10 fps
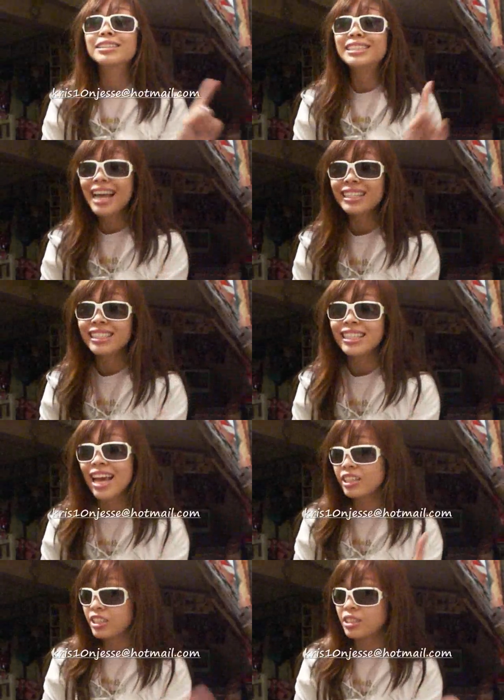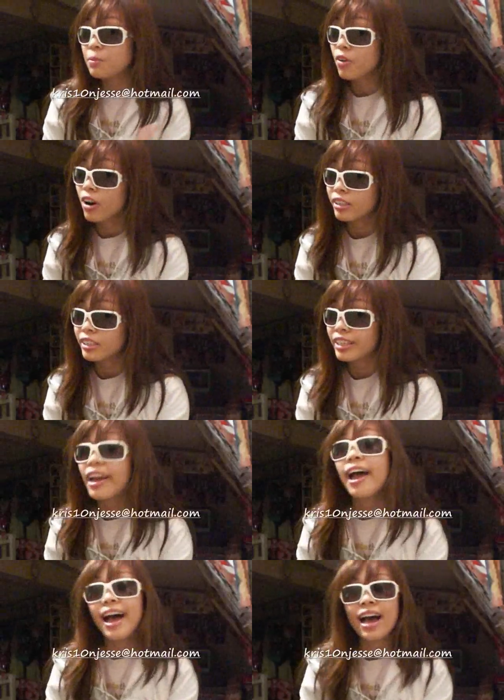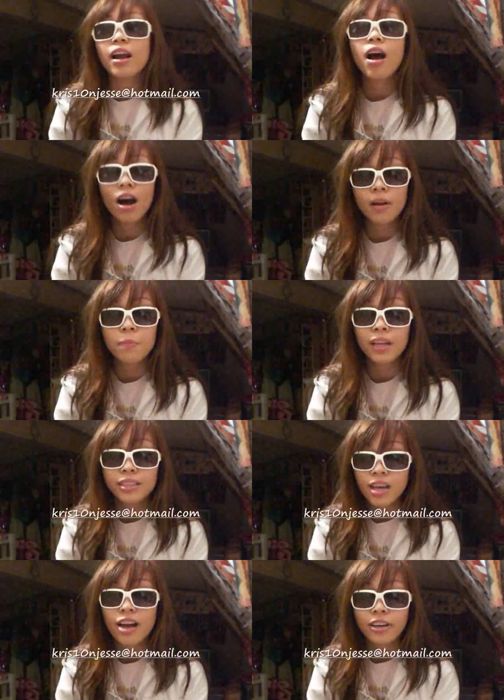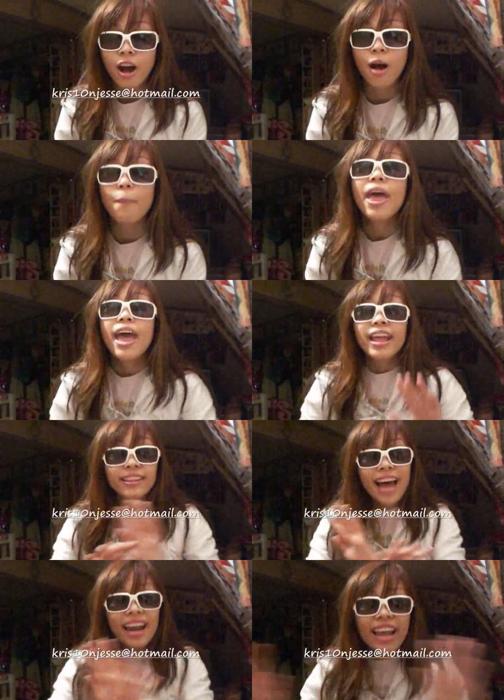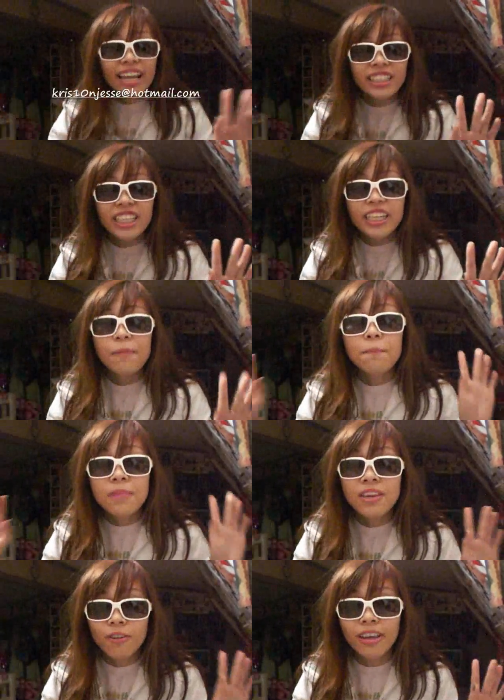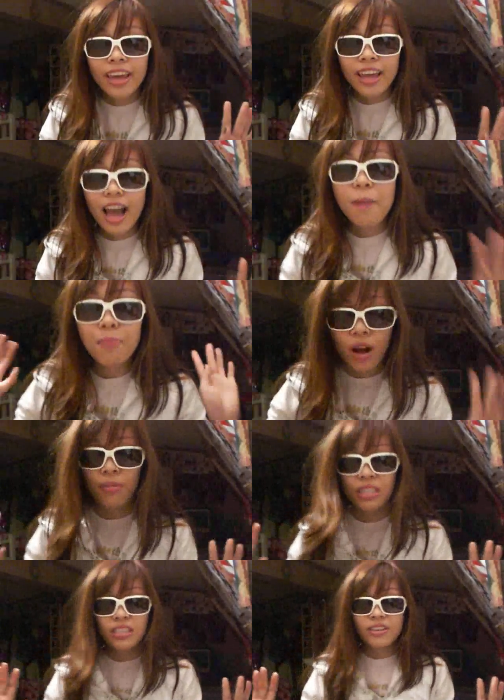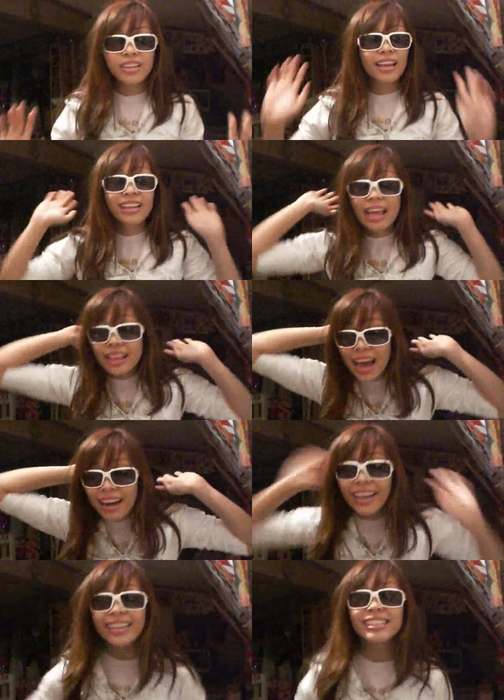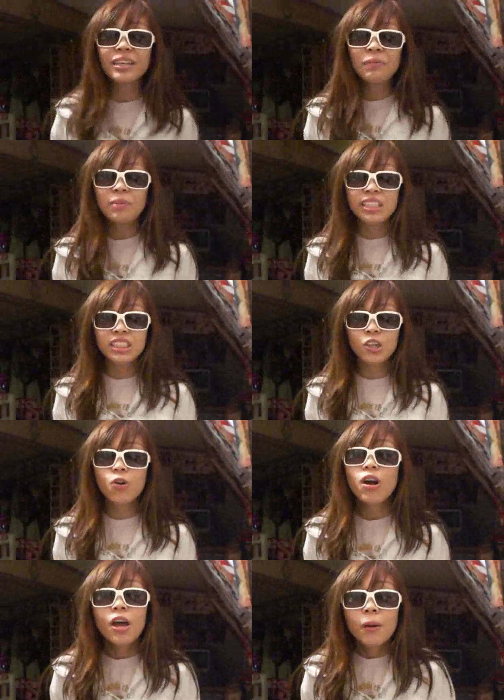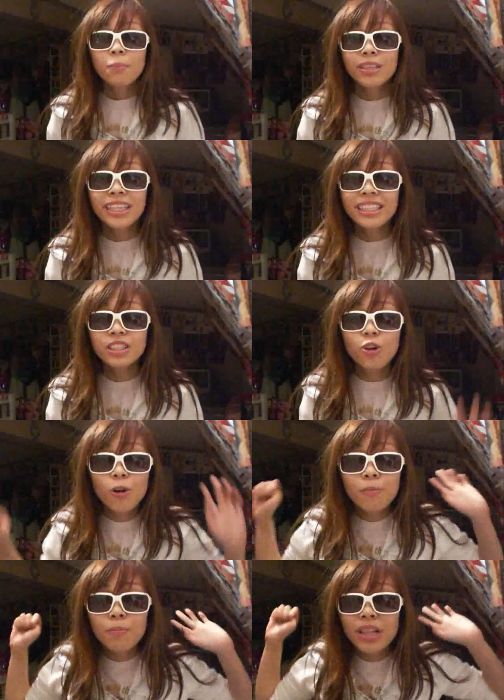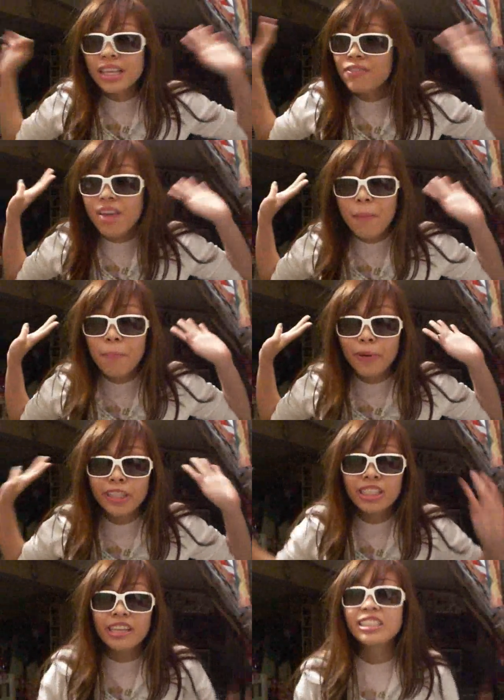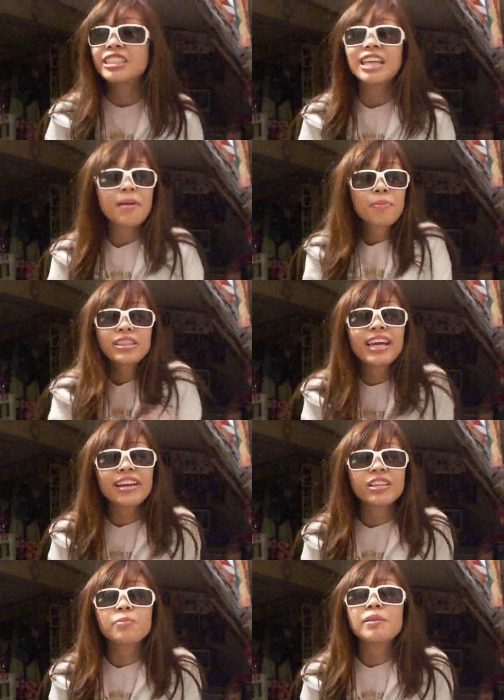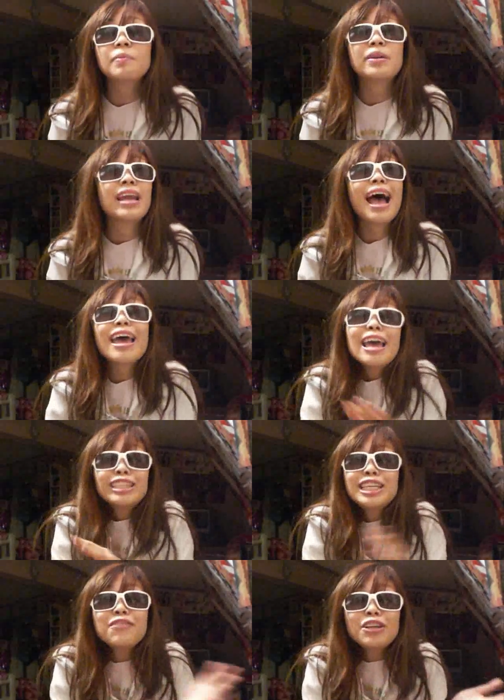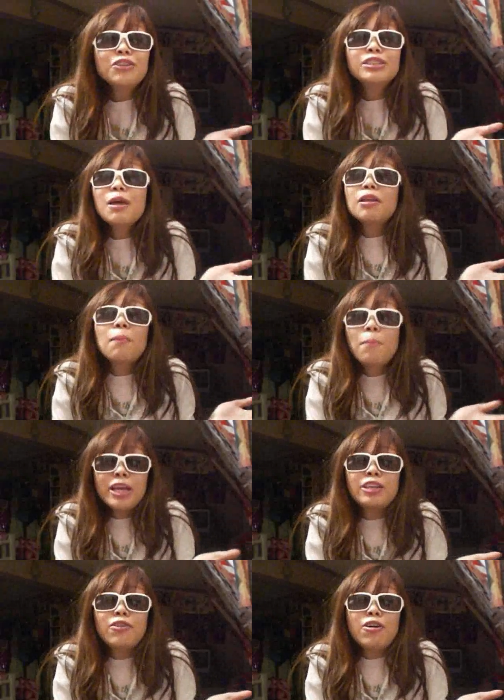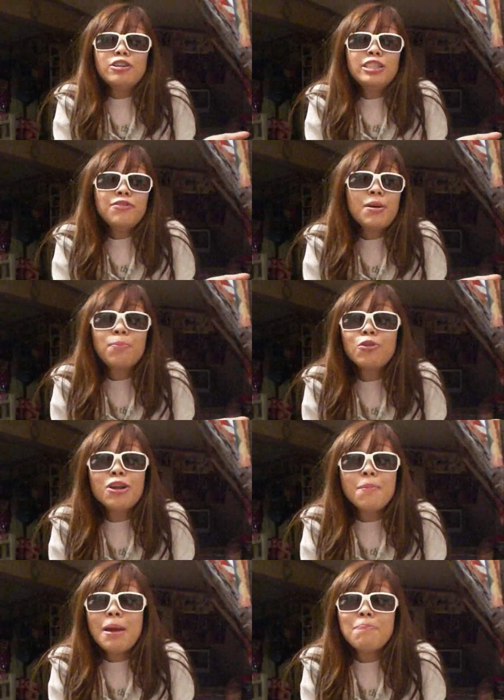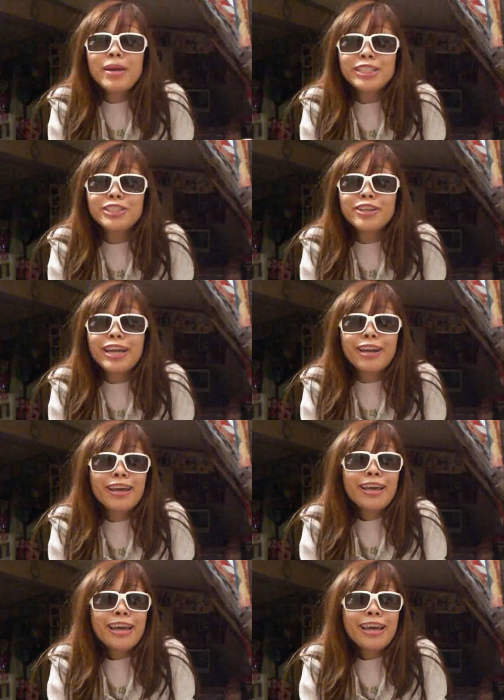Jesse, like Jesse McCartney, at hotmail.com. That isn't me, okay? I promise you, that isn't me. So please don't believe that person. She's like pretending to be me. And she even used the picture, she even uploaded my picture. And